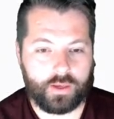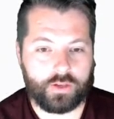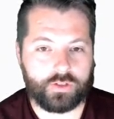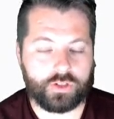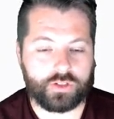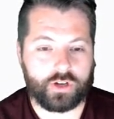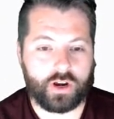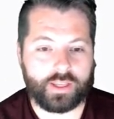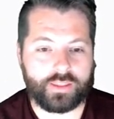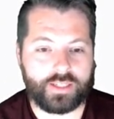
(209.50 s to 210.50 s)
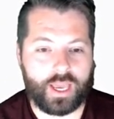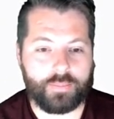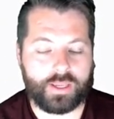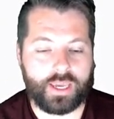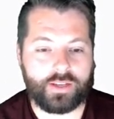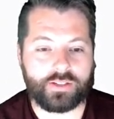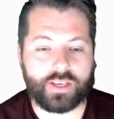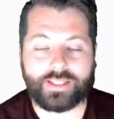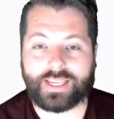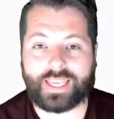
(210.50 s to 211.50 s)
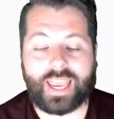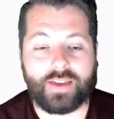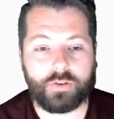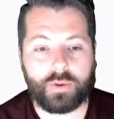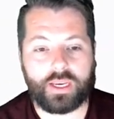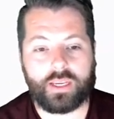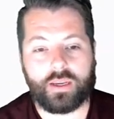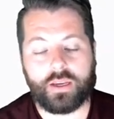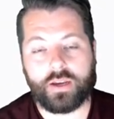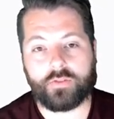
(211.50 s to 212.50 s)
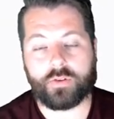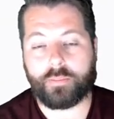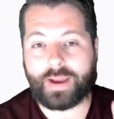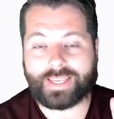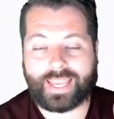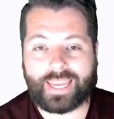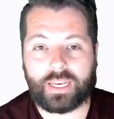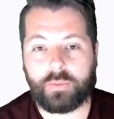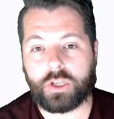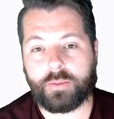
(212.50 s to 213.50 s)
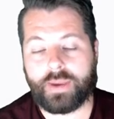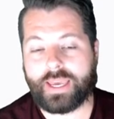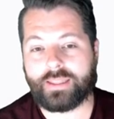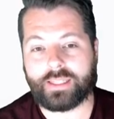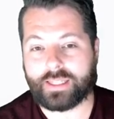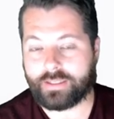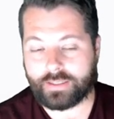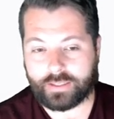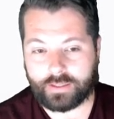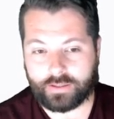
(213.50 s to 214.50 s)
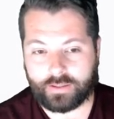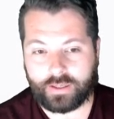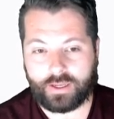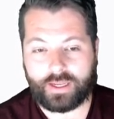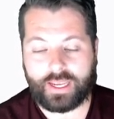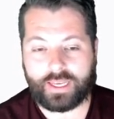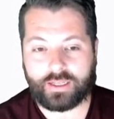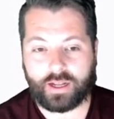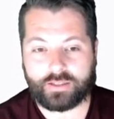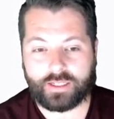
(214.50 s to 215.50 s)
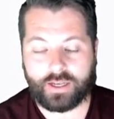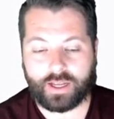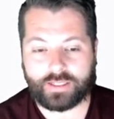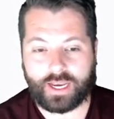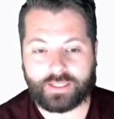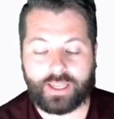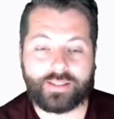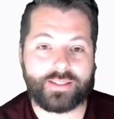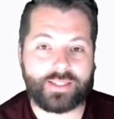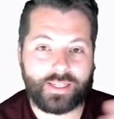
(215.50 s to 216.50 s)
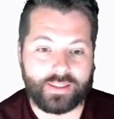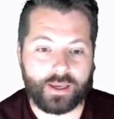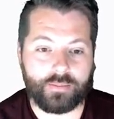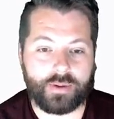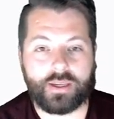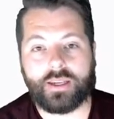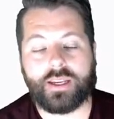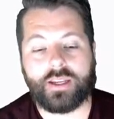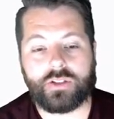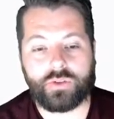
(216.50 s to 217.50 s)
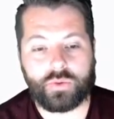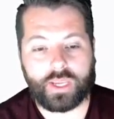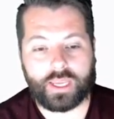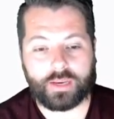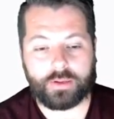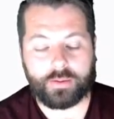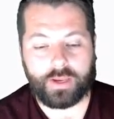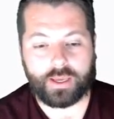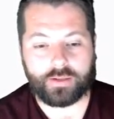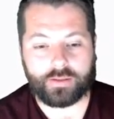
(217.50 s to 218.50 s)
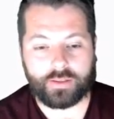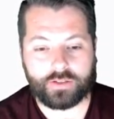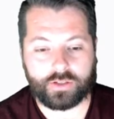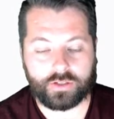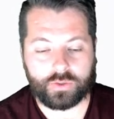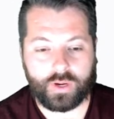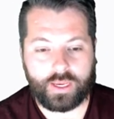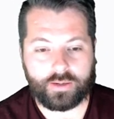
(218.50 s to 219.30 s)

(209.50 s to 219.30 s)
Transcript: Just starting at the top again, it's gonna take everybody from my KW command list in constant contact and sync them into KW command. This looks great.